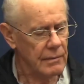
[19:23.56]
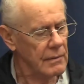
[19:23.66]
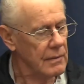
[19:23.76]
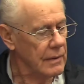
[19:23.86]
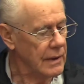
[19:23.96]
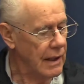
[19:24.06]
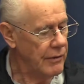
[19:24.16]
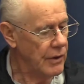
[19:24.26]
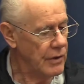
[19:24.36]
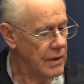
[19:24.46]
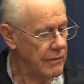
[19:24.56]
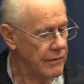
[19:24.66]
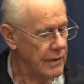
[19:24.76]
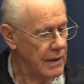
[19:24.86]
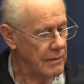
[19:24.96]
the governors of
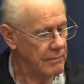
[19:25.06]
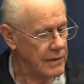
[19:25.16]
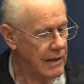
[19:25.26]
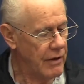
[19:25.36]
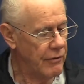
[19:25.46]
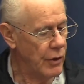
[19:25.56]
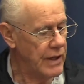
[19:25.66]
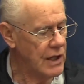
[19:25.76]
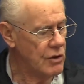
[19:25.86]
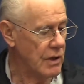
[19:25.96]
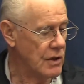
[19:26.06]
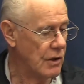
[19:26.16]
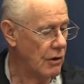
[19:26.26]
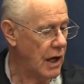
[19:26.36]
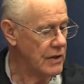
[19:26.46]
74 districts
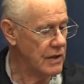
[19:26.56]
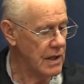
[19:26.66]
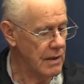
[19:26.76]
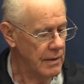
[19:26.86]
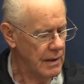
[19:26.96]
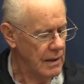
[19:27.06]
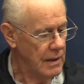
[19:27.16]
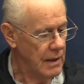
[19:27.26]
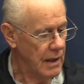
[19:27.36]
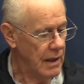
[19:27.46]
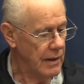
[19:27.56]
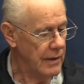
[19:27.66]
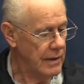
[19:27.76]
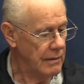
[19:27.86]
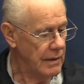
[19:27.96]
across the
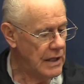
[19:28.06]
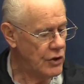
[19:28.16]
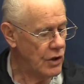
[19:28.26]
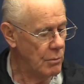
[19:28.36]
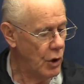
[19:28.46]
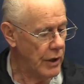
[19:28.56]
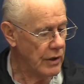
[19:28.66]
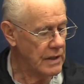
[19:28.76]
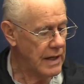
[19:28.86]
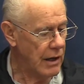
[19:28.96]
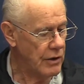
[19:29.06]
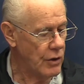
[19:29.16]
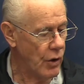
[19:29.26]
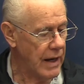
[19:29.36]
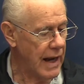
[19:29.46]
Eastern Monarchs
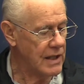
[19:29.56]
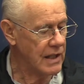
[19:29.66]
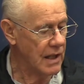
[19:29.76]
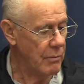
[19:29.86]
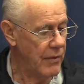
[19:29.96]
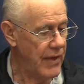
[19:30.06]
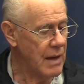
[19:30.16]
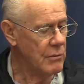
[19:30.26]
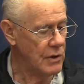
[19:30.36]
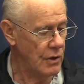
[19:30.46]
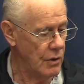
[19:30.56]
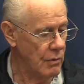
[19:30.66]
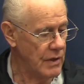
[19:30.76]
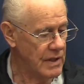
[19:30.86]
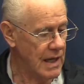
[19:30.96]
territory, asking them to do
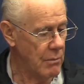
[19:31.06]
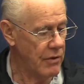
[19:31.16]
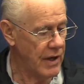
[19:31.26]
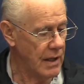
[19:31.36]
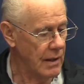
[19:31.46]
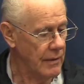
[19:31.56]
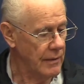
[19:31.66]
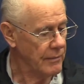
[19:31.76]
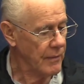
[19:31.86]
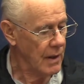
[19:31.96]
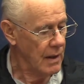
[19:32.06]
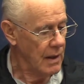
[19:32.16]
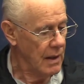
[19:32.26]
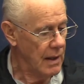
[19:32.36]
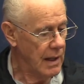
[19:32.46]
the same thing.
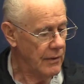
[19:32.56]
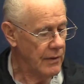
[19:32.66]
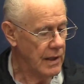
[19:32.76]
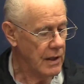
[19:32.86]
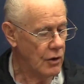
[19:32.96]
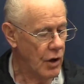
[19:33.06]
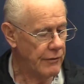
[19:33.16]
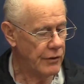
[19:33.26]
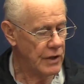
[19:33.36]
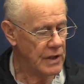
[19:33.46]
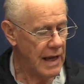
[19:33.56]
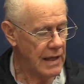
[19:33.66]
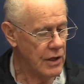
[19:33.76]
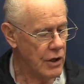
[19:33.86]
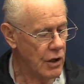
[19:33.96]
And the conference that
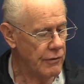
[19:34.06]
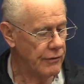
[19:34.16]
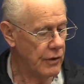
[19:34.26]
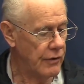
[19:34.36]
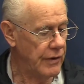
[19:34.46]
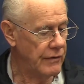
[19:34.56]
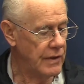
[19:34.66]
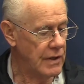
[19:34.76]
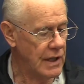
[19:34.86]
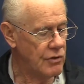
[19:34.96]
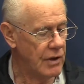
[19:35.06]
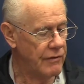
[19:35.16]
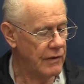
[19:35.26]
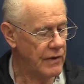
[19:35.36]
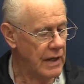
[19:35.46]
year for District
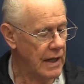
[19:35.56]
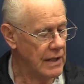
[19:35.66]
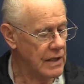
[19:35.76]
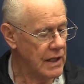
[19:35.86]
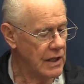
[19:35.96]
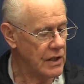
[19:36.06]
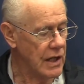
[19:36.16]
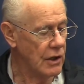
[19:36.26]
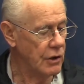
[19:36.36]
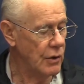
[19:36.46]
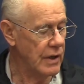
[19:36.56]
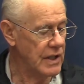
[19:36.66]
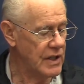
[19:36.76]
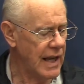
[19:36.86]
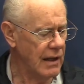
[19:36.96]
5960 included a
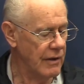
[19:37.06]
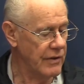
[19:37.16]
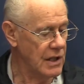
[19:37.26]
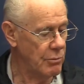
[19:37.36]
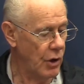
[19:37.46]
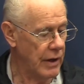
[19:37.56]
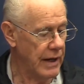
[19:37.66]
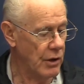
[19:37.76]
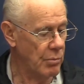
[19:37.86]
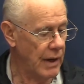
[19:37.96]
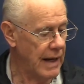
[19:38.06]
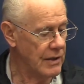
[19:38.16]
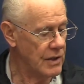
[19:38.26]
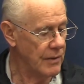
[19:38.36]
sale of these pollinator plants.